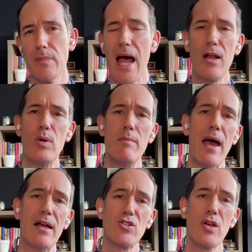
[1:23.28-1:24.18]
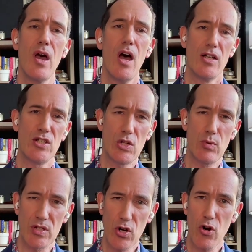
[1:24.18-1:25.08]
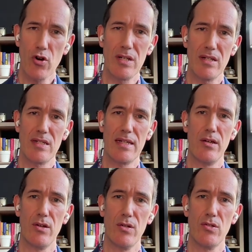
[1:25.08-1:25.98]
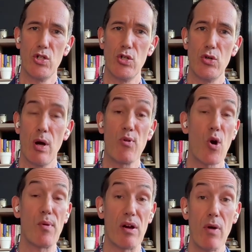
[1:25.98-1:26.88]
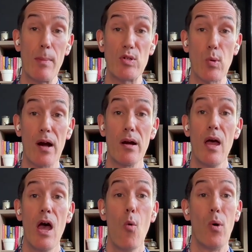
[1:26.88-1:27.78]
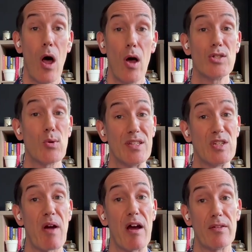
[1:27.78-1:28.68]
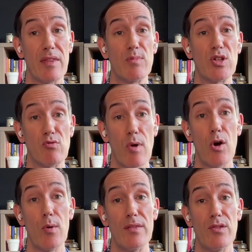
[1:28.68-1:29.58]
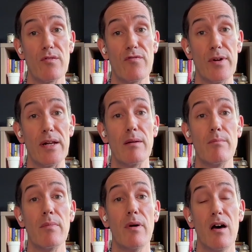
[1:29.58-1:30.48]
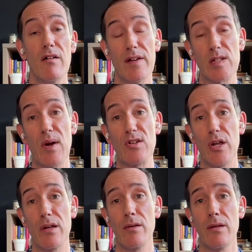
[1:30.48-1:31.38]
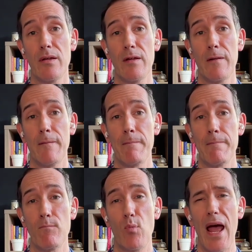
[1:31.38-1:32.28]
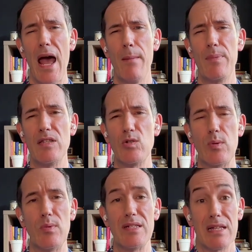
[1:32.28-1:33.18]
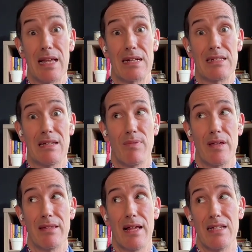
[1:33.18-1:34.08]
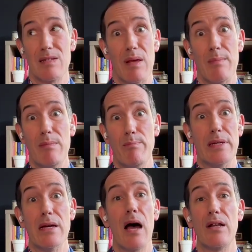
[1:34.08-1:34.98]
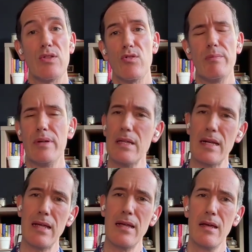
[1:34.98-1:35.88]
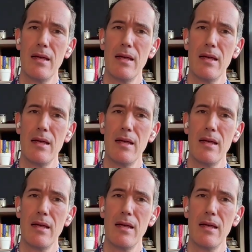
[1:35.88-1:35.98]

How do we match a student's current skill to appropriate repertoire while also inspiring them to grow in their freedom of expression? What happens when we select something that is maybe beyond their ability?